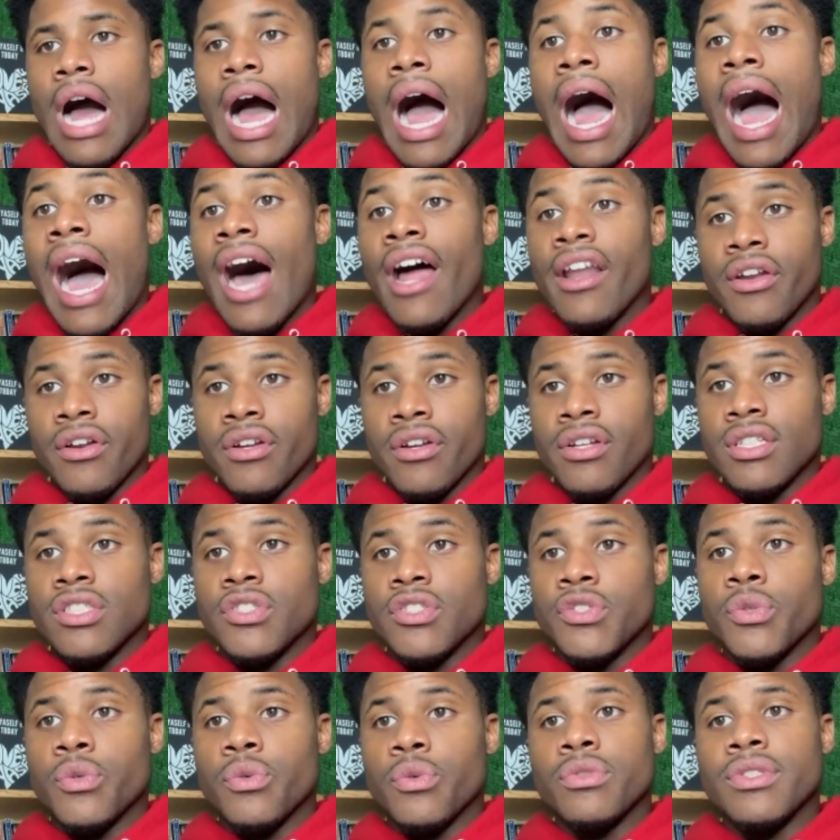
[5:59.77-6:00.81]
honored
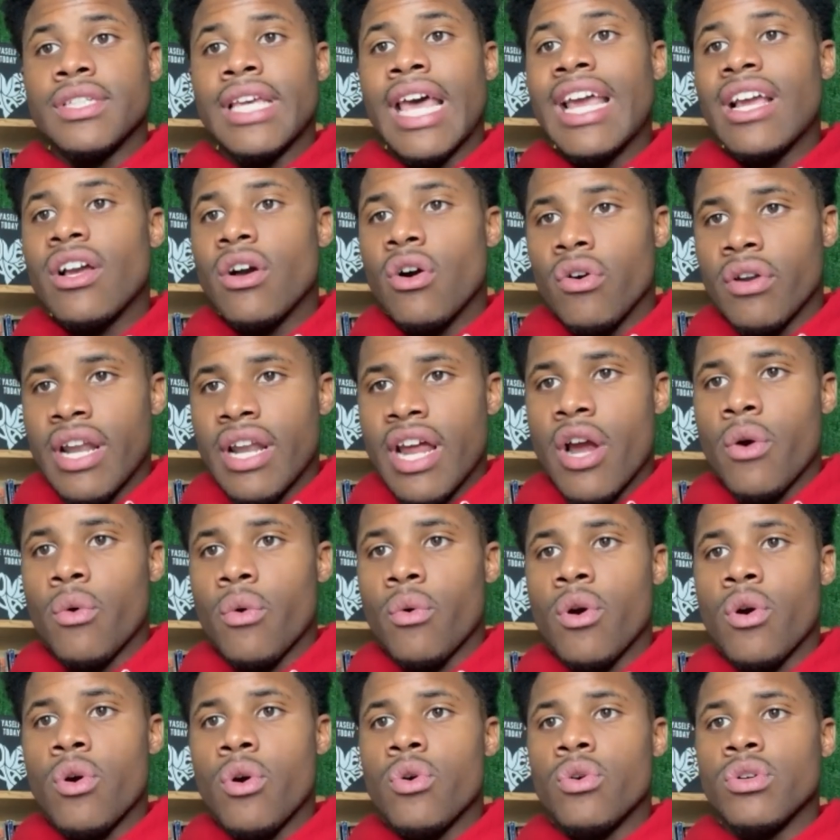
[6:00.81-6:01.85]
to take on that
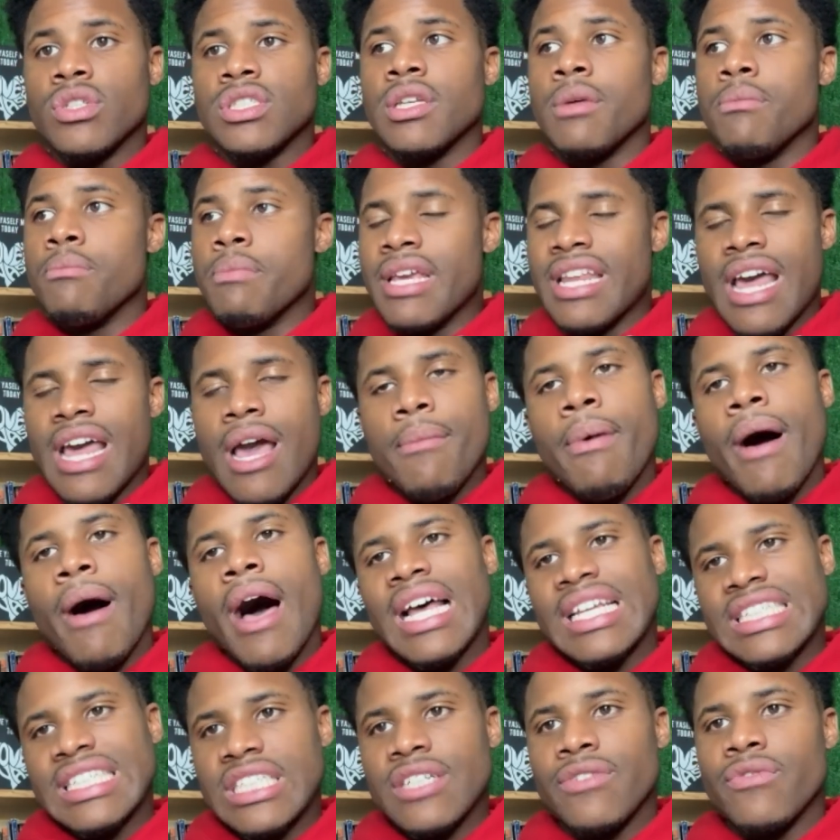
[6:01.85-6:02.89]
role, to be that
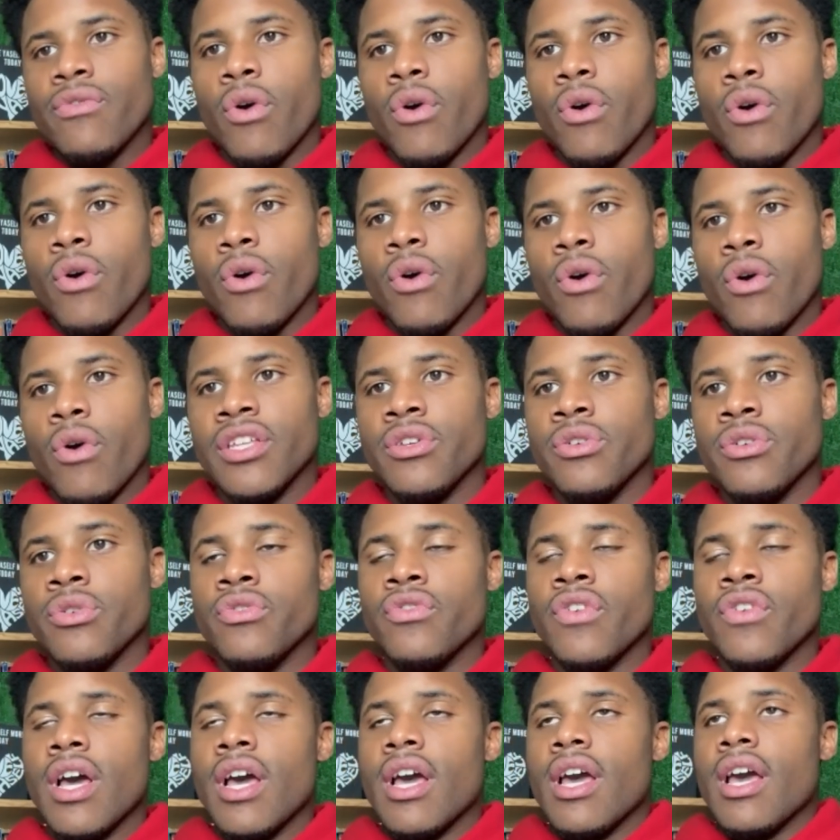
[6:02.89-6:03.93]
positive voice for the
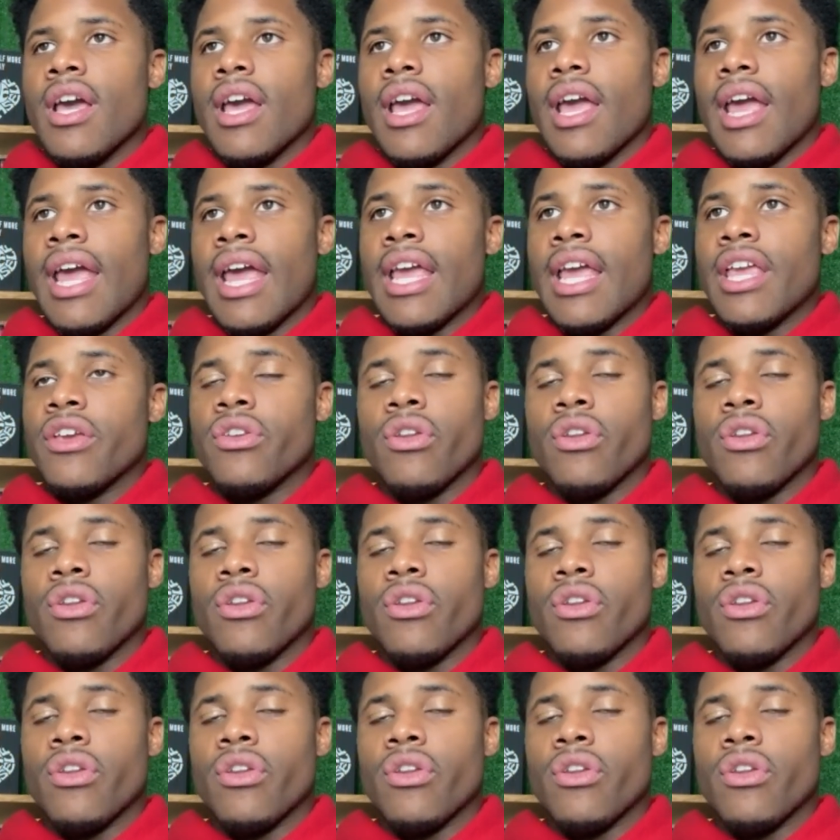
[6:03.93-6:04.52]
youth. And,